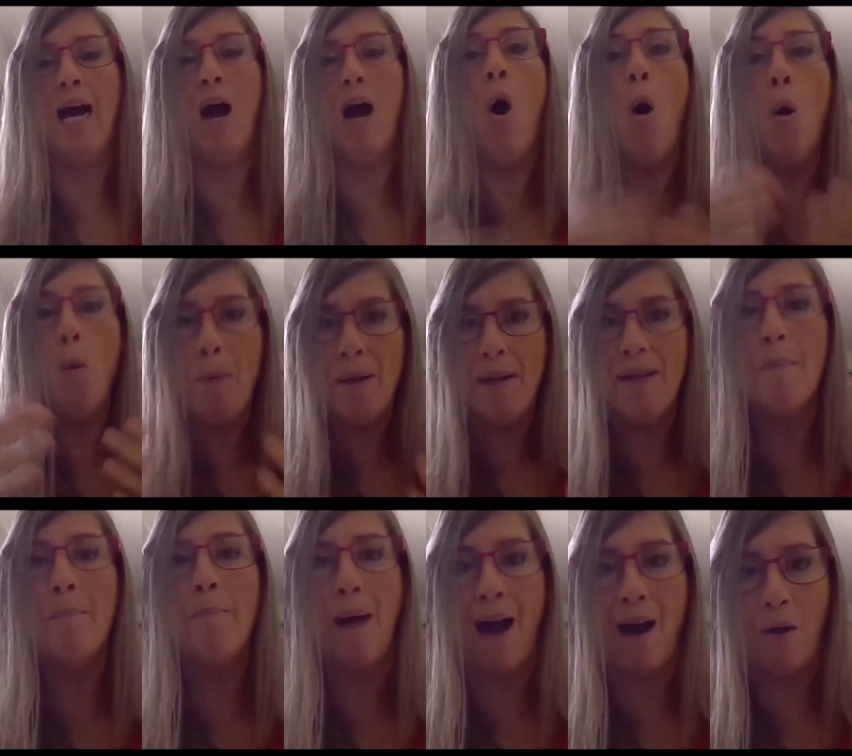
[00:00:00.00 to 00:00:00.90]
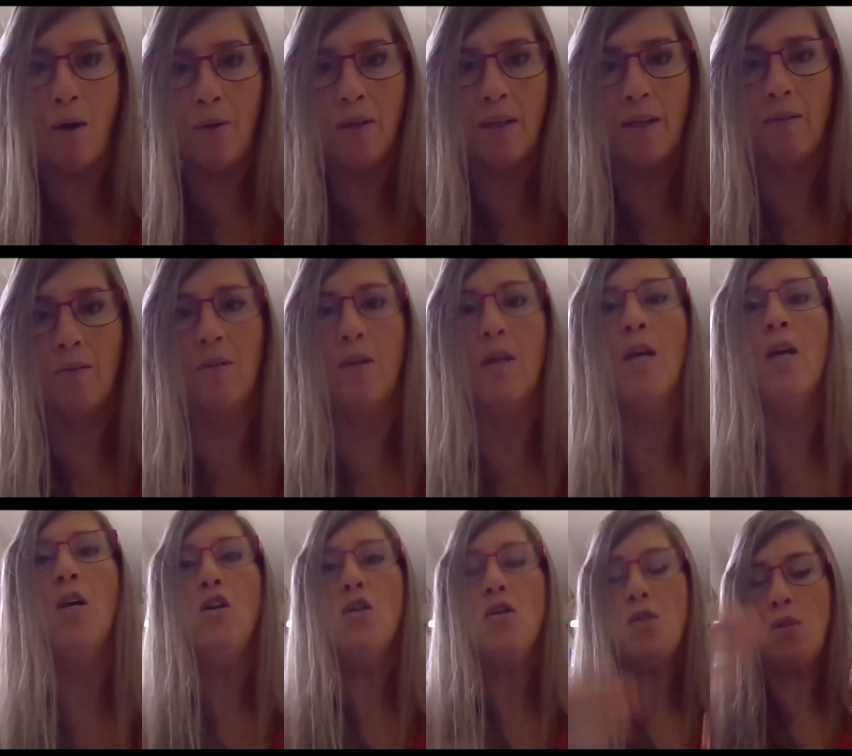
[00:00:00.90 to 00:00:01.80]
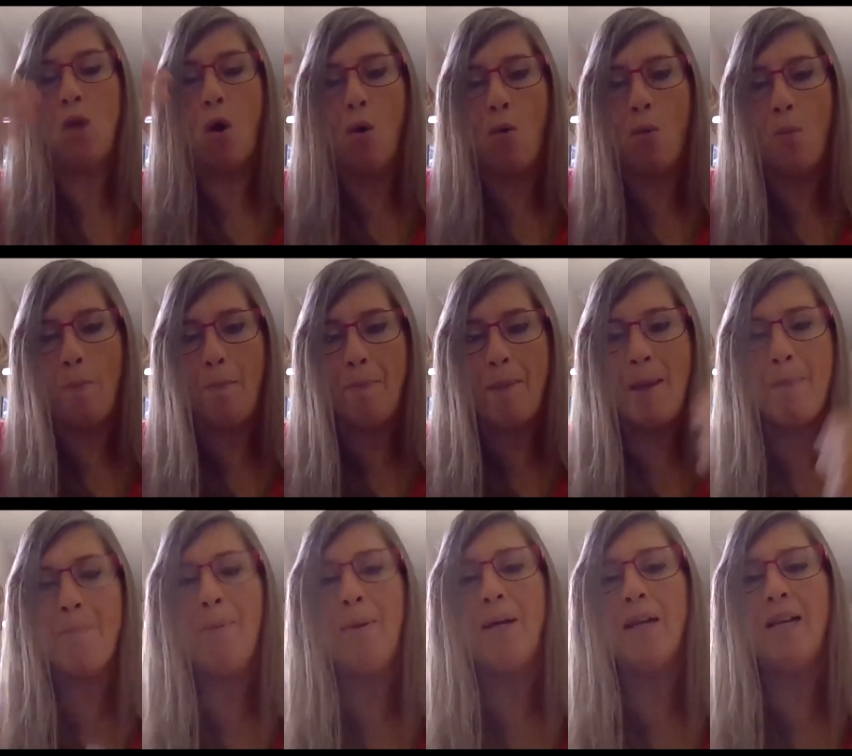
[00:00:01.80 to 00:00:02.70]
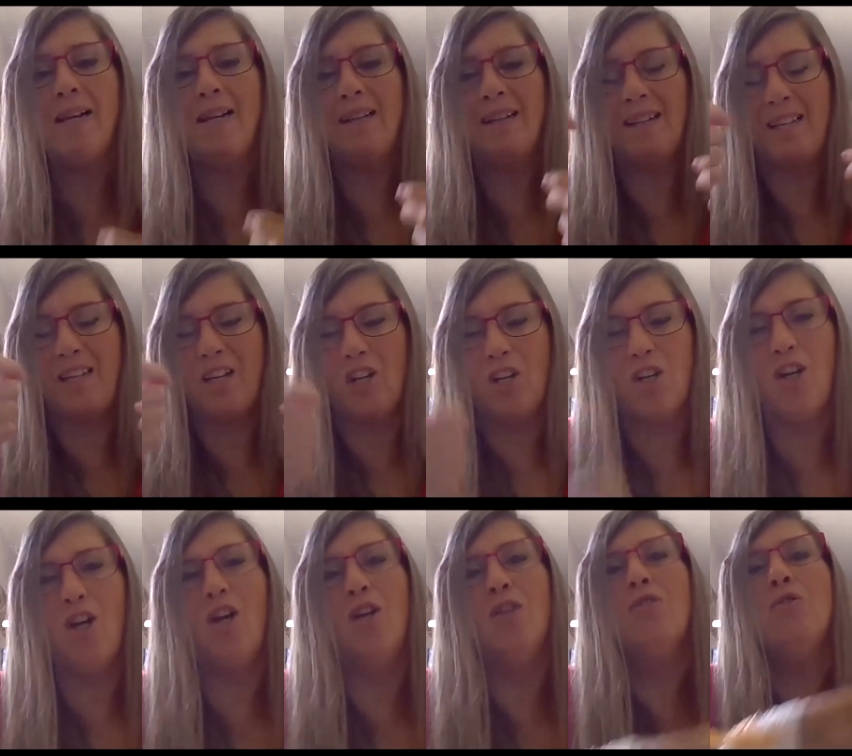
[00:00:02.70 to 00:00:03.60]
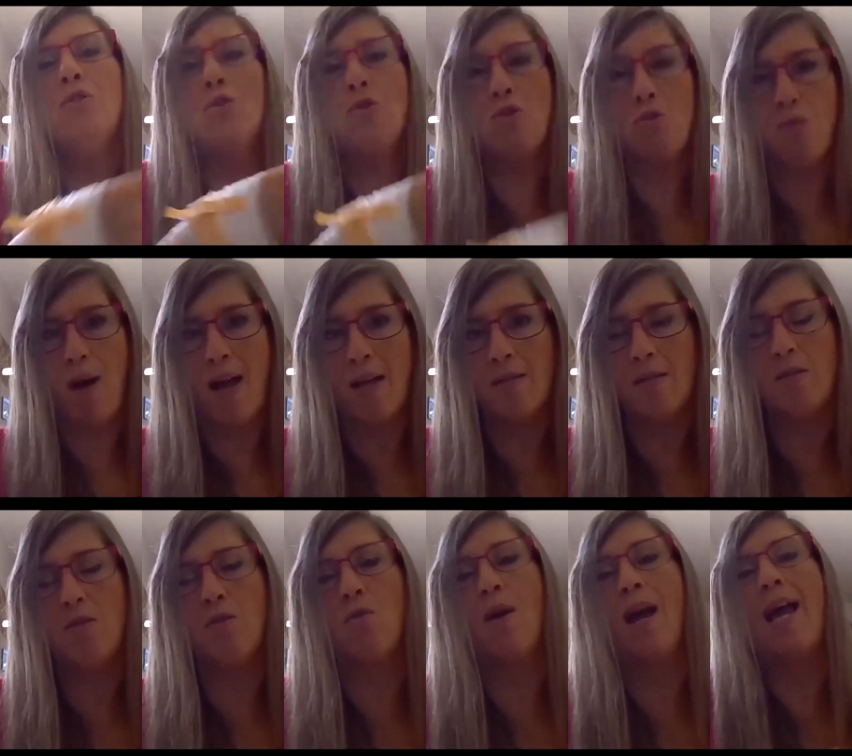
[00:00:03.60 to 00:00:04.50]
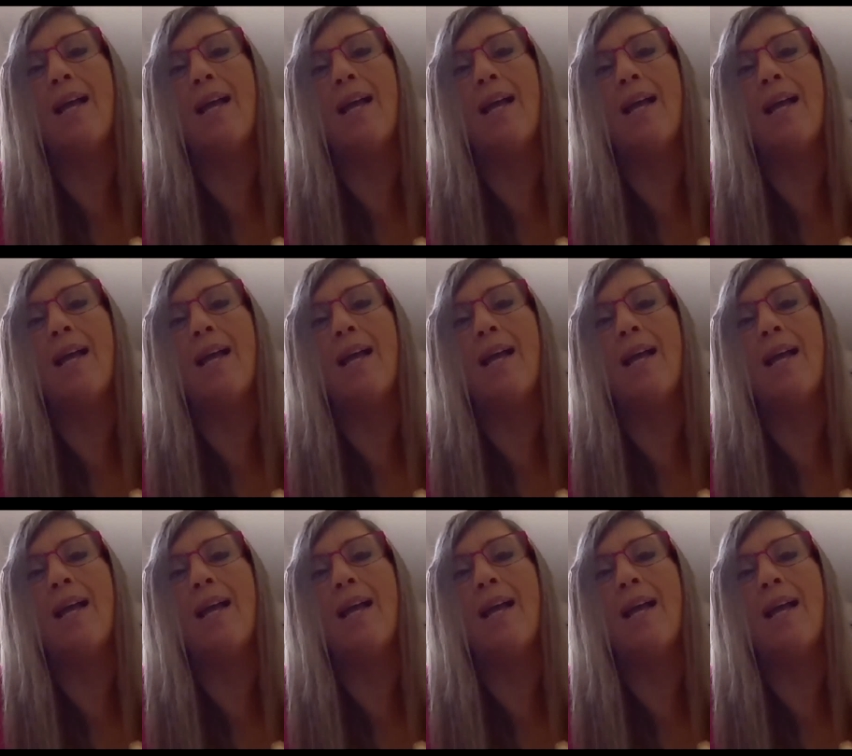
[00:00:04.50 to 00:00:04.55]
open about it, so people can learn to trust you.